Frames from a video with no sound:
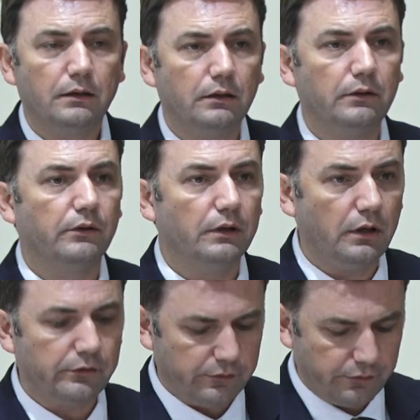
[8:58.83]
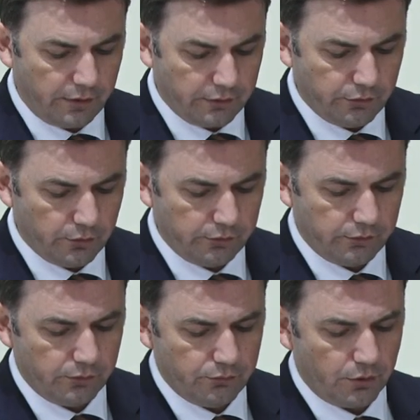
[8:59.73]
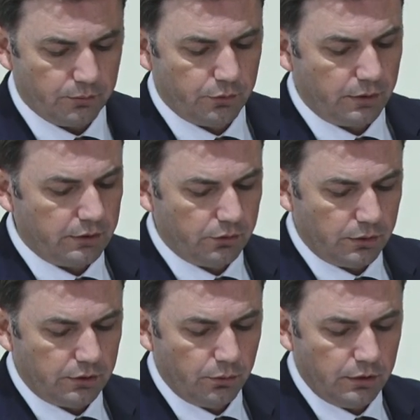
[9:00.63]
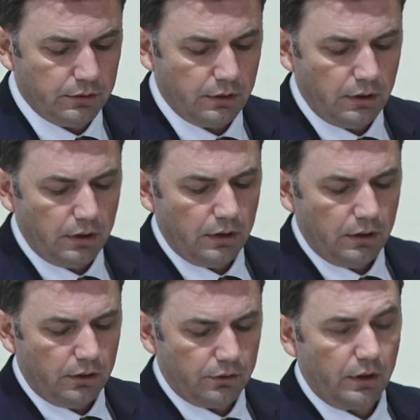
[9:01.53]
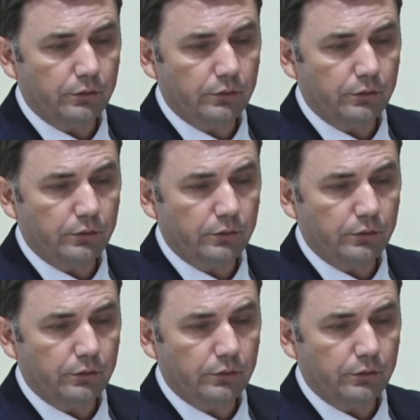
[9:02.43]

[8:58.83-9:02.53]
In the last census from 2021, around